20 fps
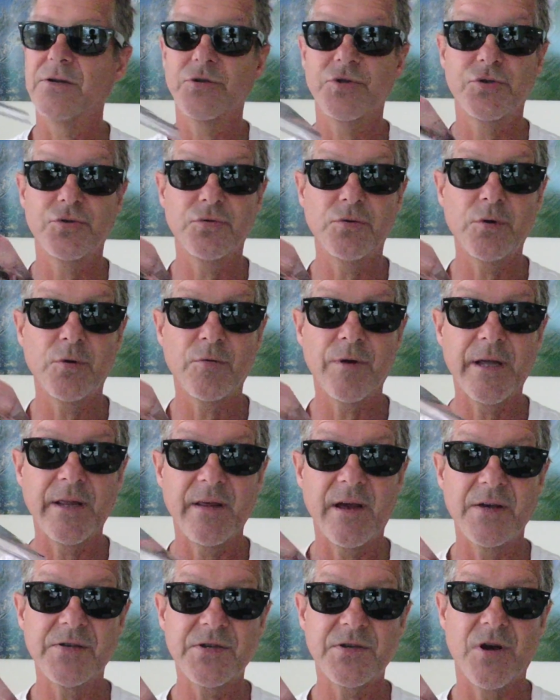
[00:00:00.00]
jewellery,
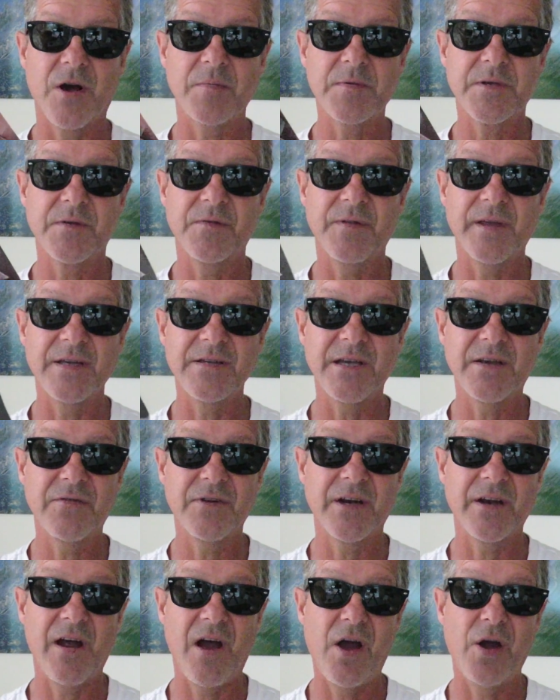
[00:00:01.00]
those types of things.
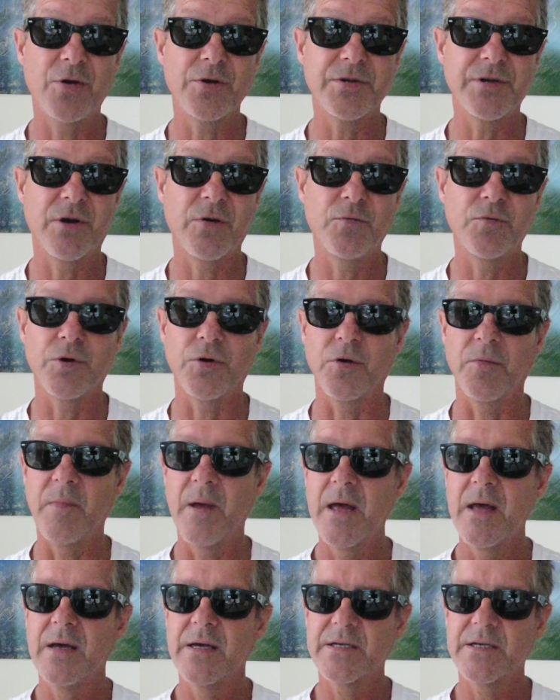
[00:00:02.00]
Even in a hotel room,